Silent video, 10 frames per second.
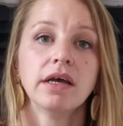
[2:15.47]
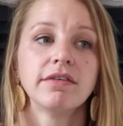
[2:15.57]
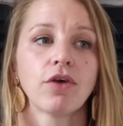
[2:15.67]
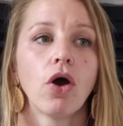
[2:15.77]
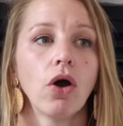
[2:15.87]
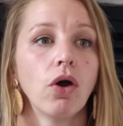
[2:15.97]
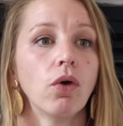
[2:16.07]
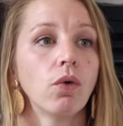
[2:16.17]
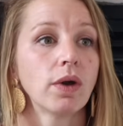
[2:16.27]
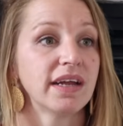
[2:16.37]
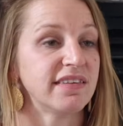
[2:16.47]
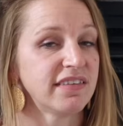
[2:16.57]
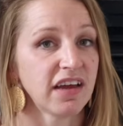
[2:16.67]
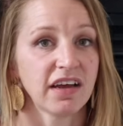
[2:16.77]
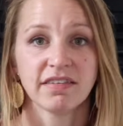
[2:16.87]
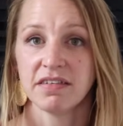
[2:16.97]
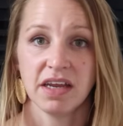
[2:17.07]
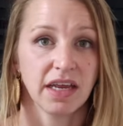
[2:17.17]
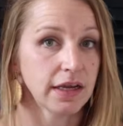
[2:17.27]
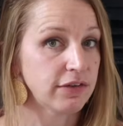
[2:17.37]
So it's
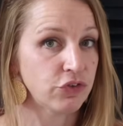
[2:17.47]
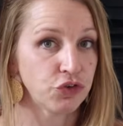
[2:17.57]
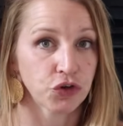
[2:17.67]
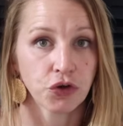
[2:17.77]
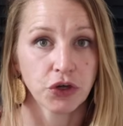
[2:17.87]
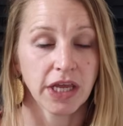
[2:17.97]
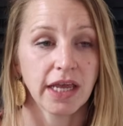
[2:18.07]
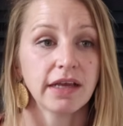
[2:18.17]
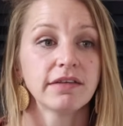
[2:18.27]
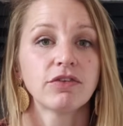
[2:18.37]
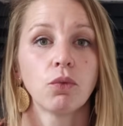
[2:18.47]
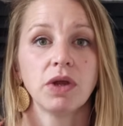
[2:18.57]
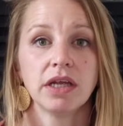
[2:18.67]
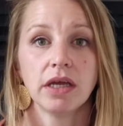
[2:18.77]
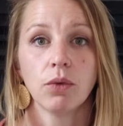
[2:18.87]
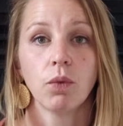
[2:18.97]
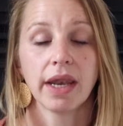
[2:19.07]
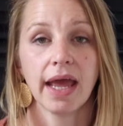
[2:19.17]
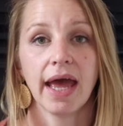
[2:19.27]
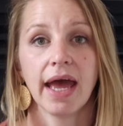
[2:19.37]
dusty, it's dirty, so we
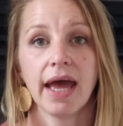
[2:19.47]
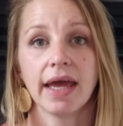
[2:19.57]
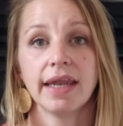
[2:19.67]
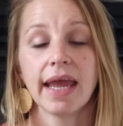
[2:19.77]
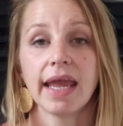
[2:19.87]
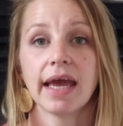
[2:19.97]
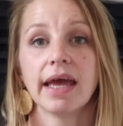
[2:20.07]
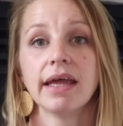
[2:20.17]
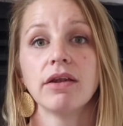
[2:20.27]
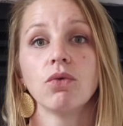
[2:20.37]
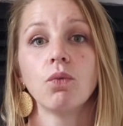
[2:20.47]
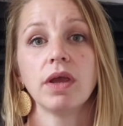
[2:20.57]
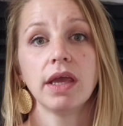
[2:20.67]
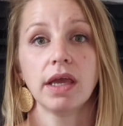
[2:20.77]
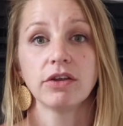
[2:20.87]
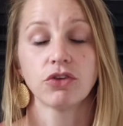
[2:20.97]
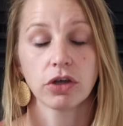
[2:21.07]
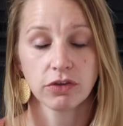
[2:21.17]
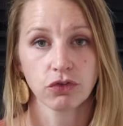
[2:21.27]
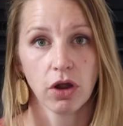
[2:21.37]
went ahead and we
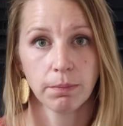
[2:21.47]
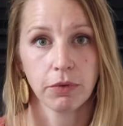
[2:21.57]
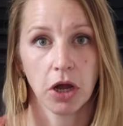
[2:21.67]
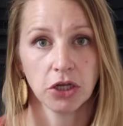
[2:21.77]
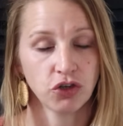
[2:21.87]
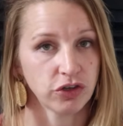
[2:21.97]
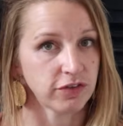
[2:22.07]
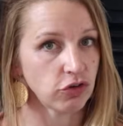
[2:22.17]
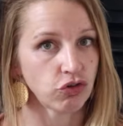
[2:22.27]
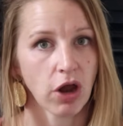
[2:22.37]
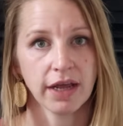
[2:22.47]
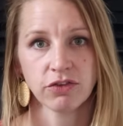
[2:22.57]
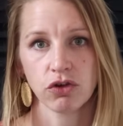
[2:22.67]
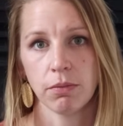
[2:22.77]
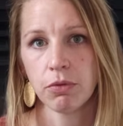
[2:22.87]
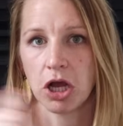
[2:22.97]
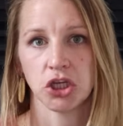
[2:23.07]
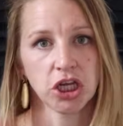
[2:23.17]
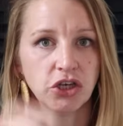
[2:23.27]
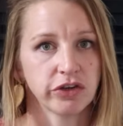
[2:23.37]
took a scrub brush, just a dry scrub
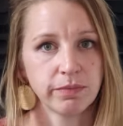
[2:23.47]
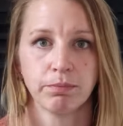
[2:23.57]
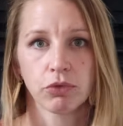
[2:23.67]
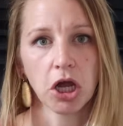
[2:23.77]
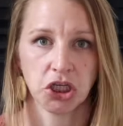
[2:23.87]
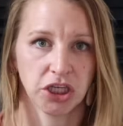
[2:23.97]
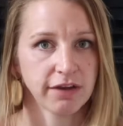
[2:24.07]
brush, and just brushed